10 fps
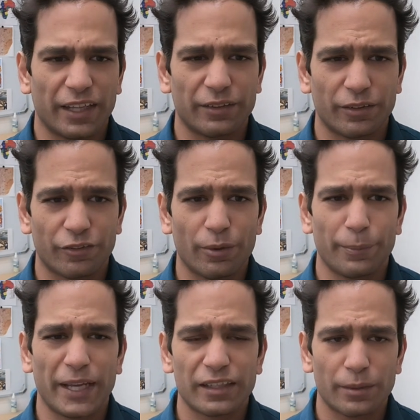remain
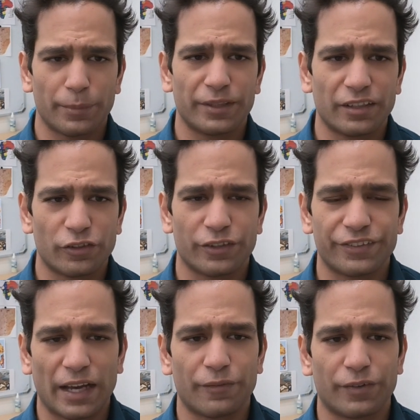committed to this
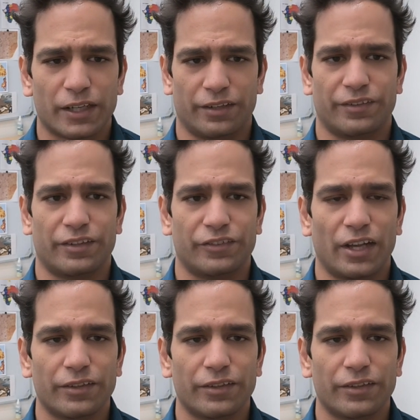Africanist agenda.